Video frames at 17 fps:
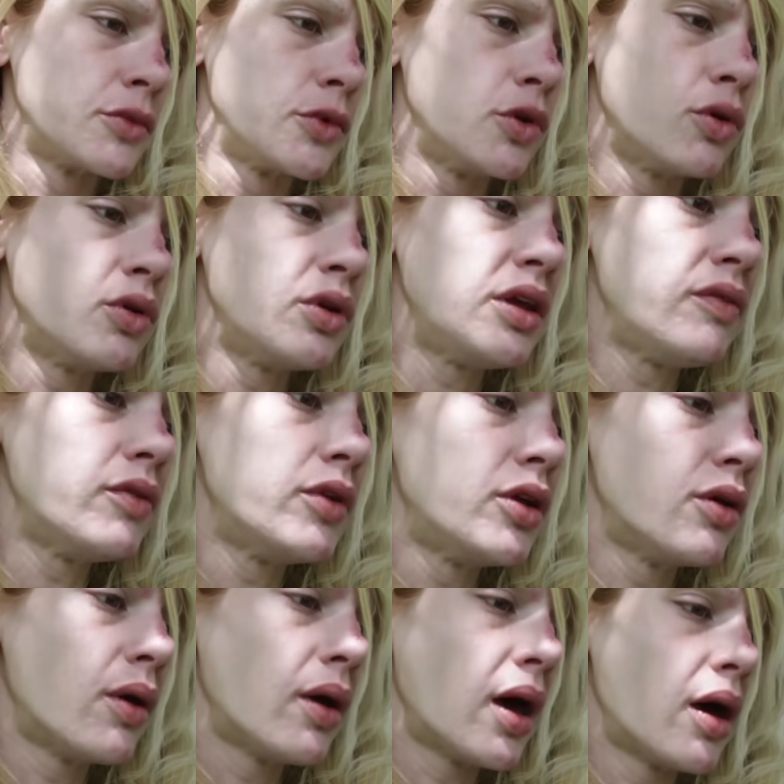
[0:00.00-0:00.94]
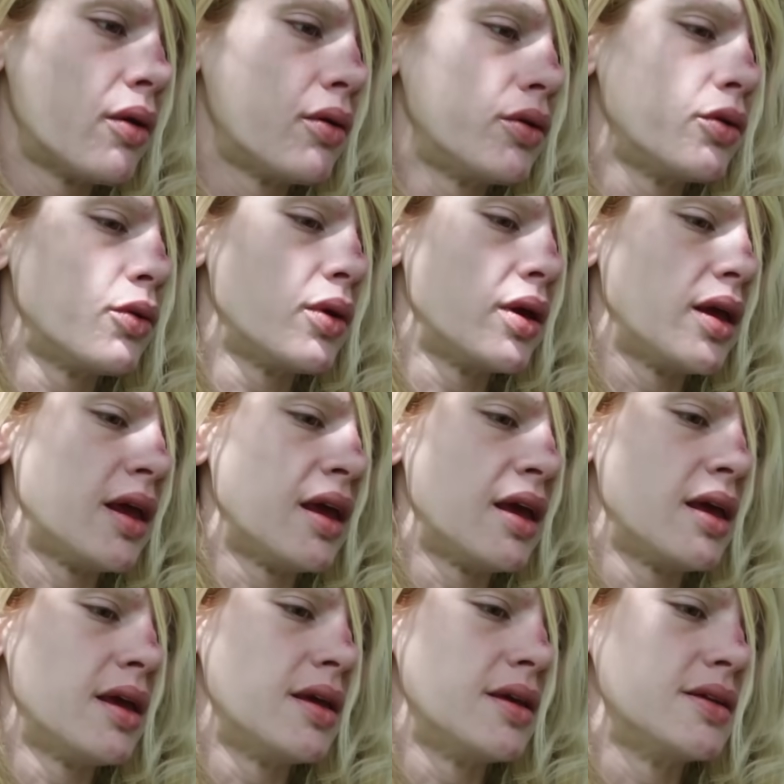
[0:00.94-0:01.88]
You don't even know how annoying
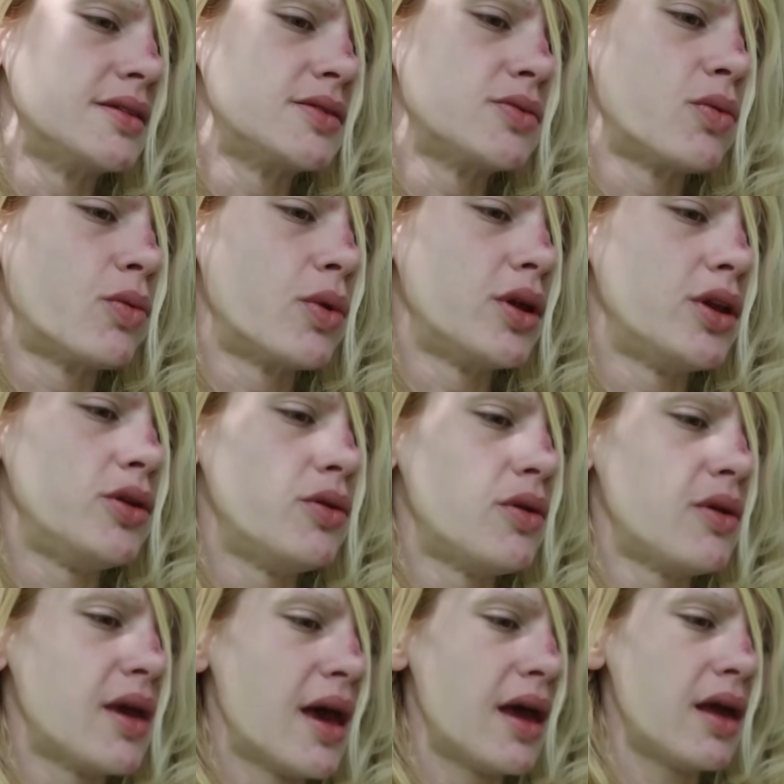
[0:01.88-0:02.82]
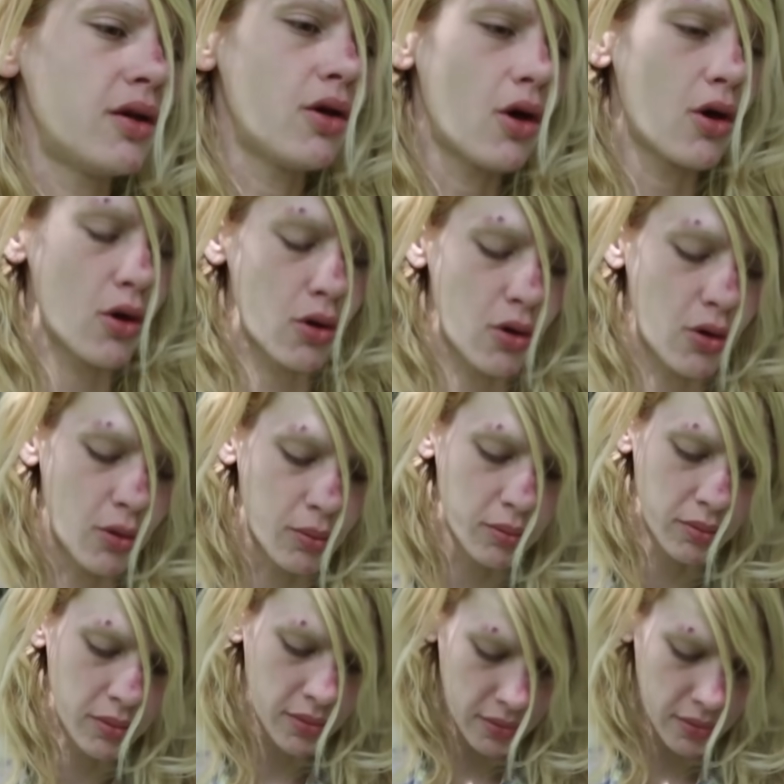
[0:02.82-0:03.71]
it is when you get home